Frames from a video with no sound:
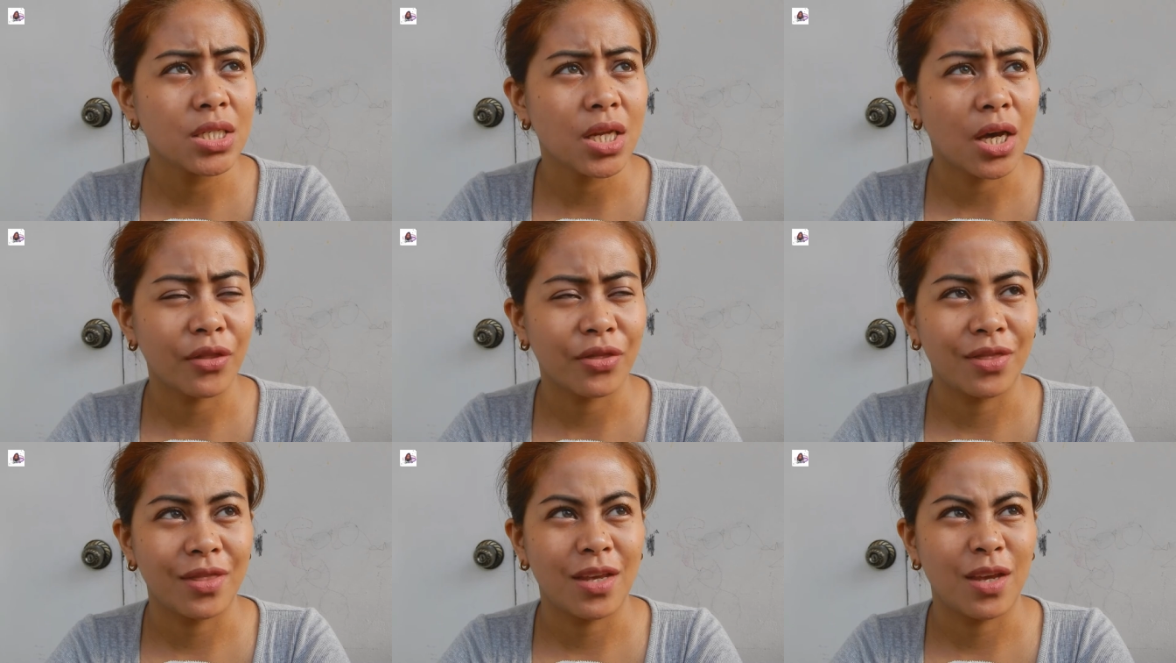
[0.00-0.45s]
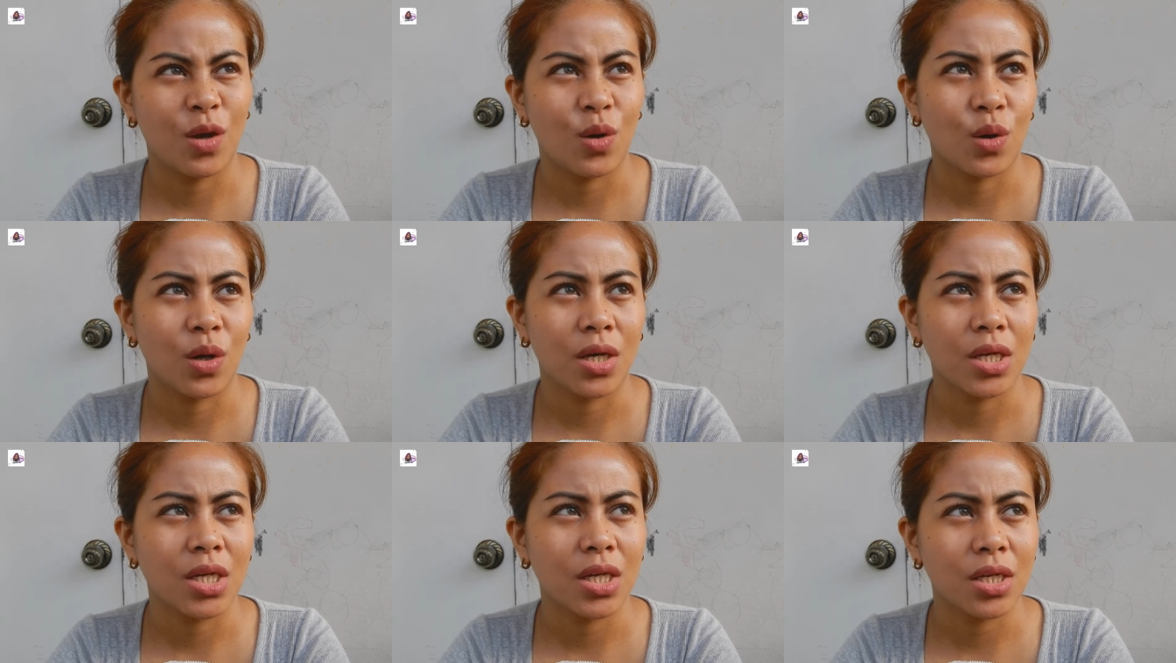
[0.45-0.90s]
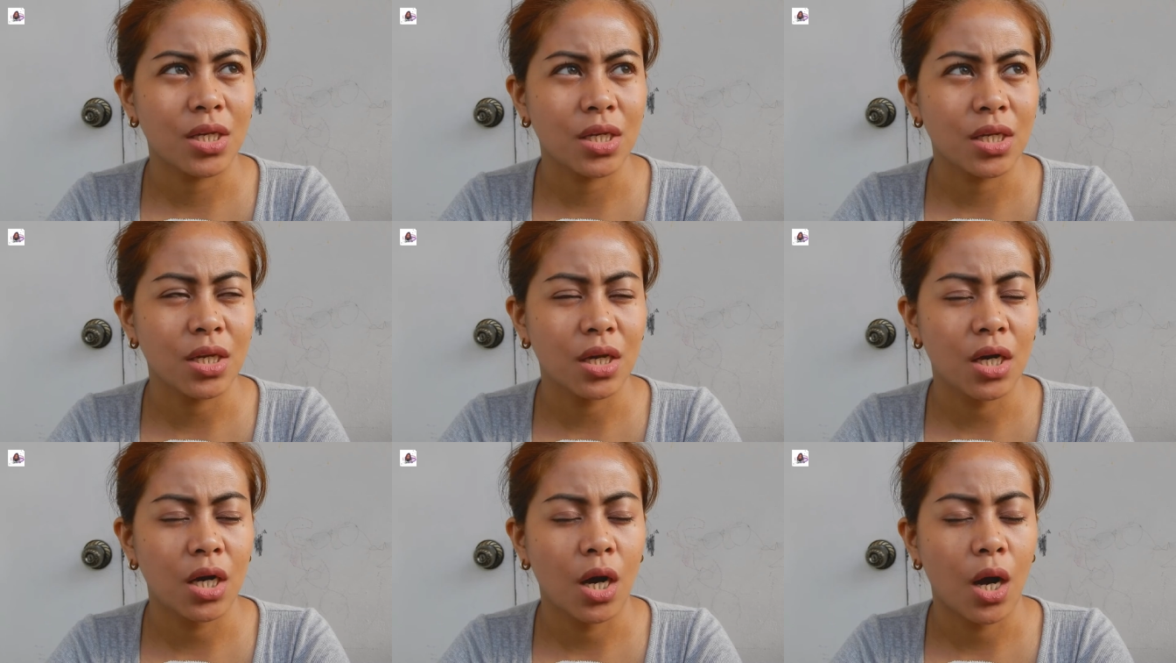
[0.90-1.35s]
Not Dior.
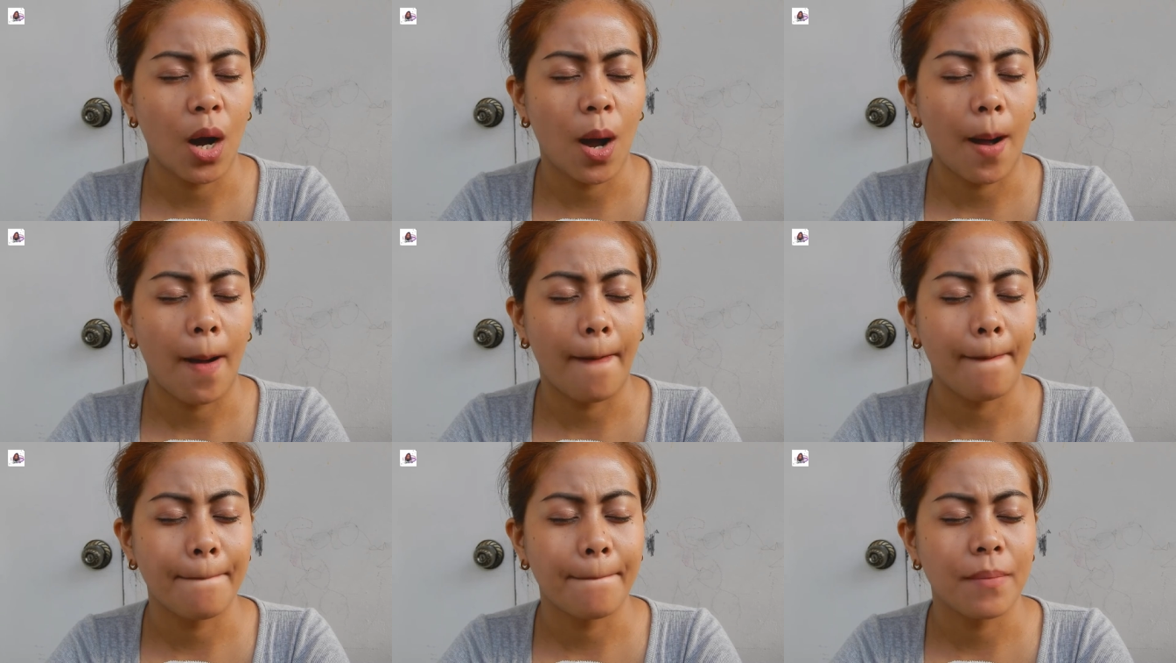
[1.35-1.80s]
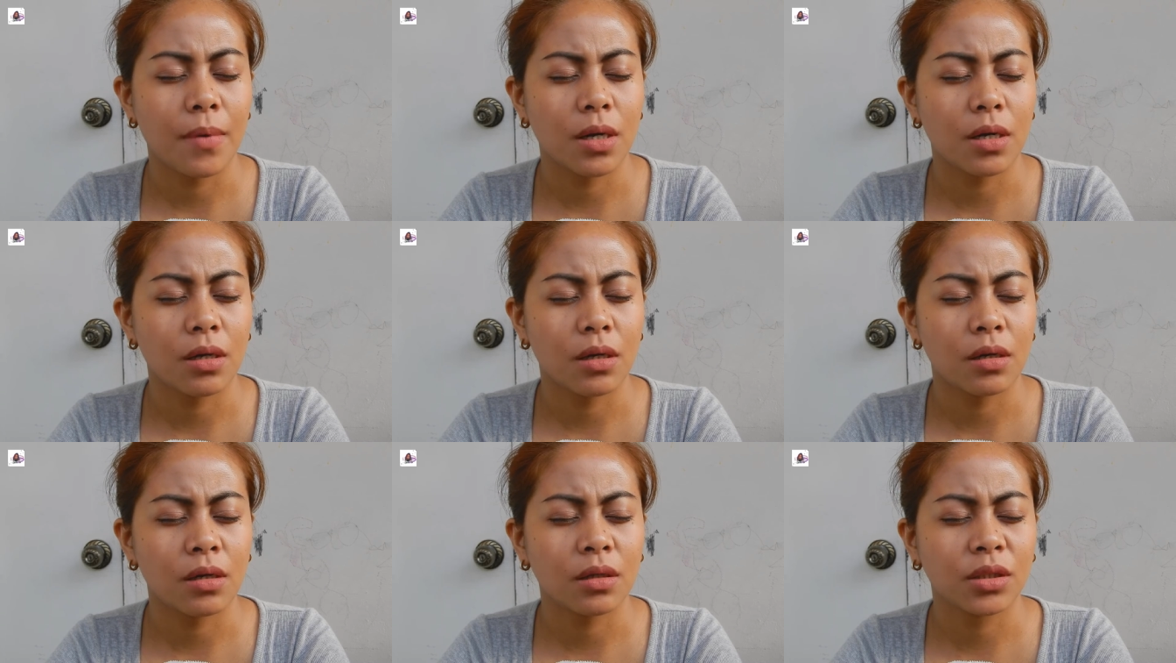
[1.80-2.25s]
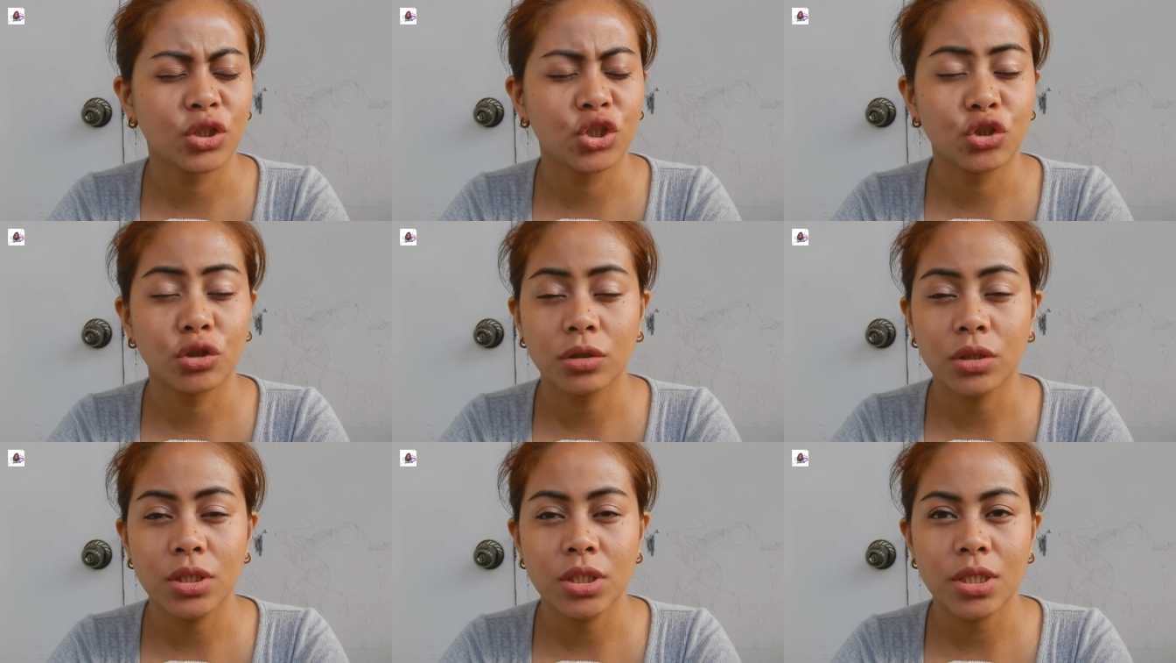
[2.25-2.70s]
Uh, uh,
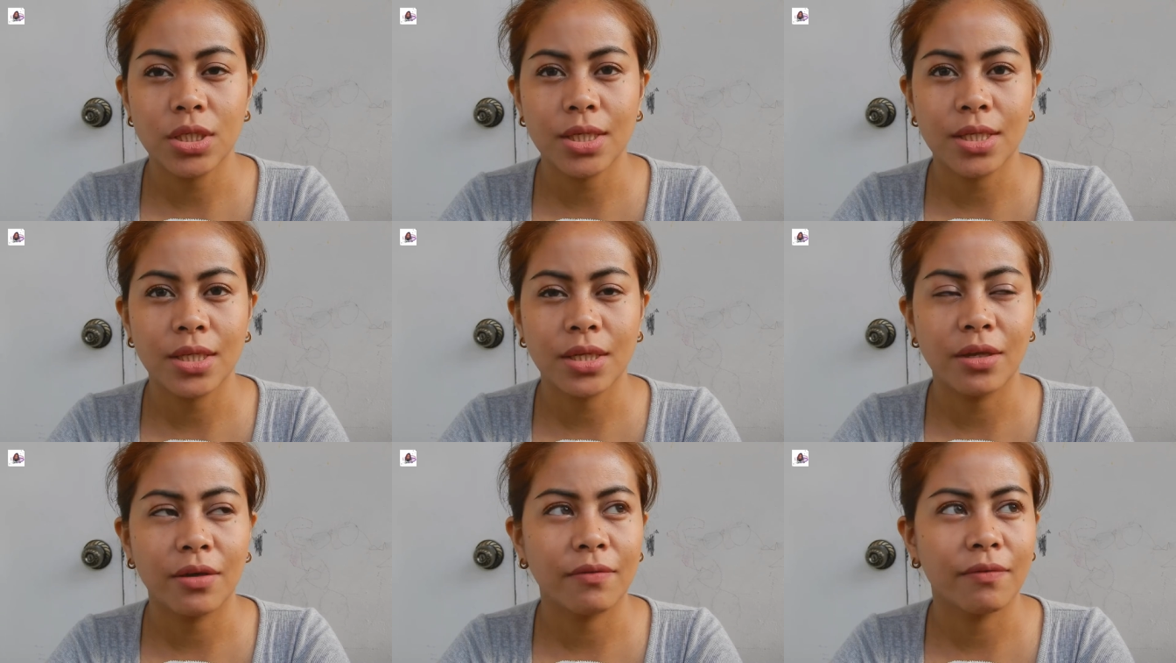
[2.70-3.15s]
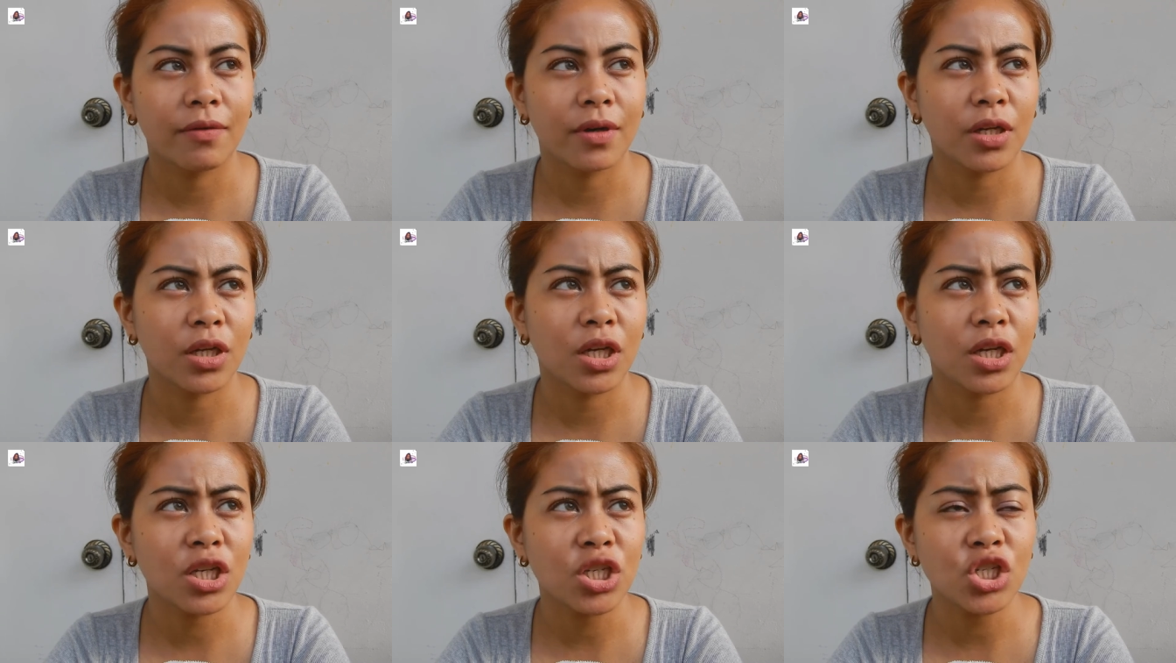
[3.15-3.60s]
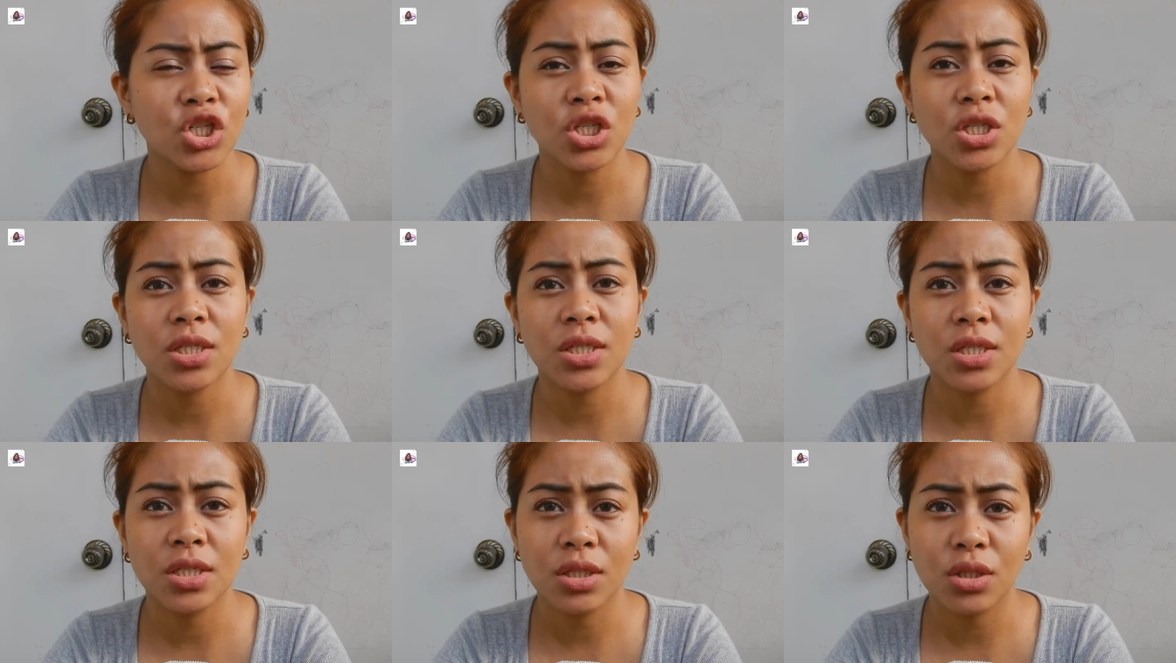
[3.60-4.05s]
Dolce and Gabbana,
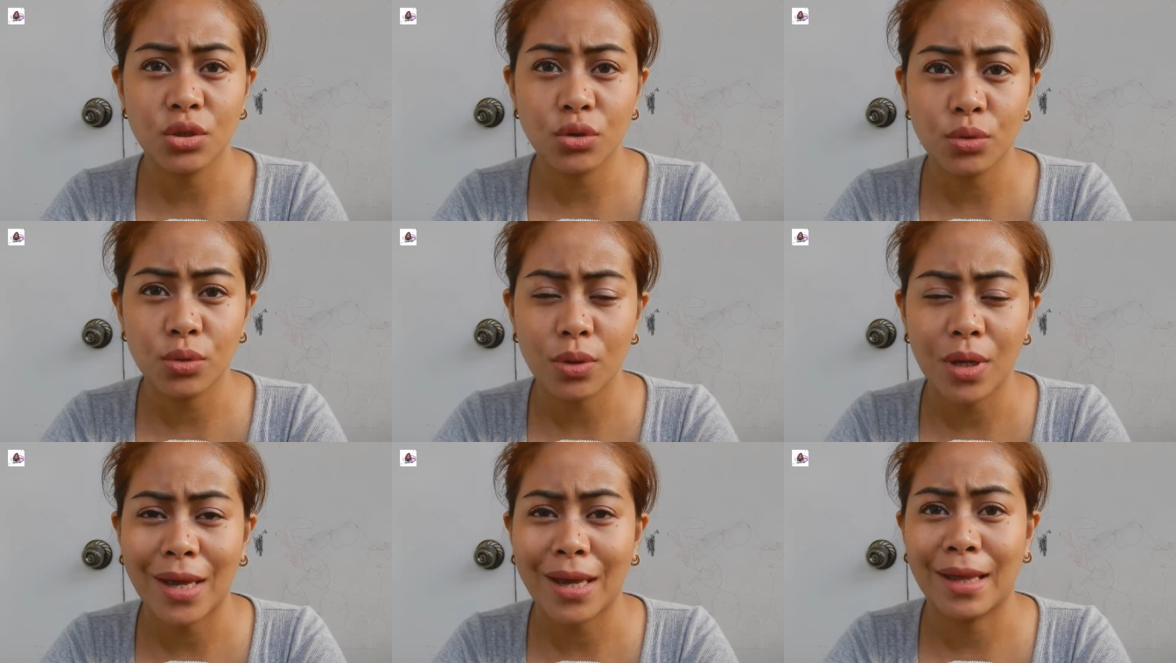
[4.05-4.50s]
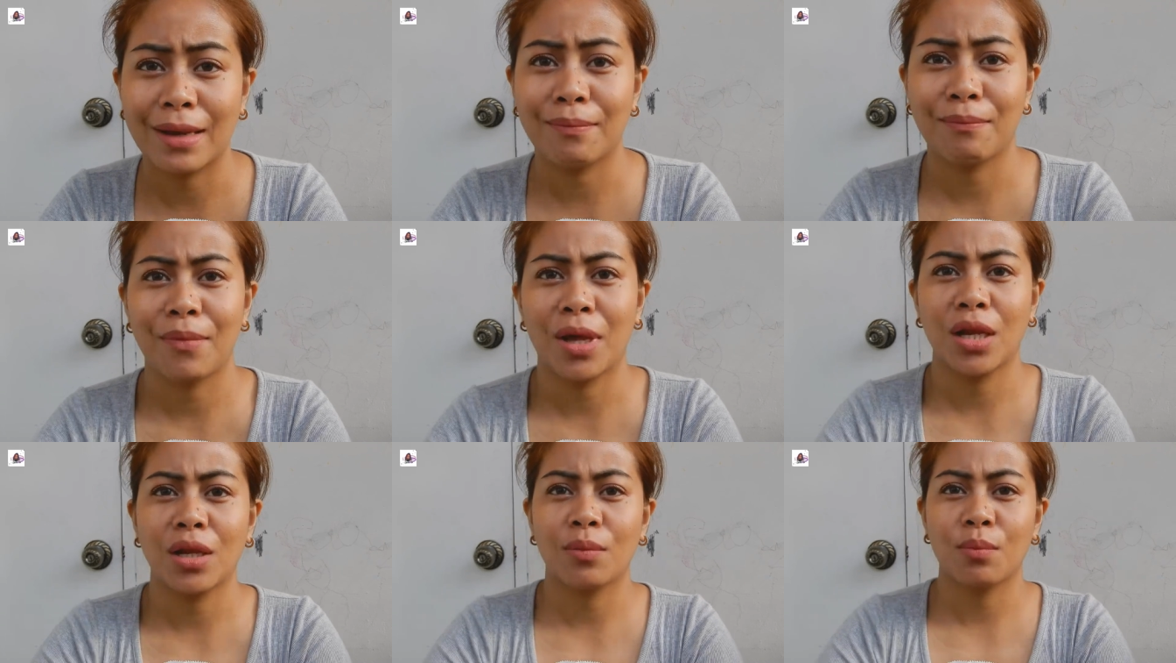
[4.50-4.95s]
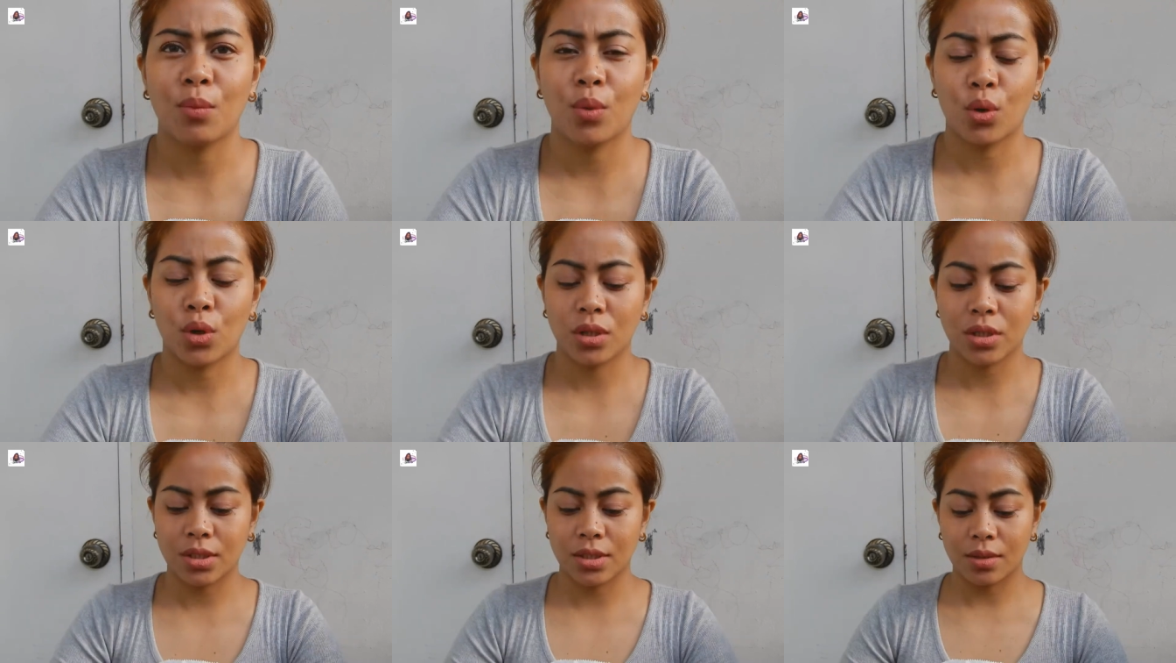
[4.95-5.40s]
Shiseido, and many more.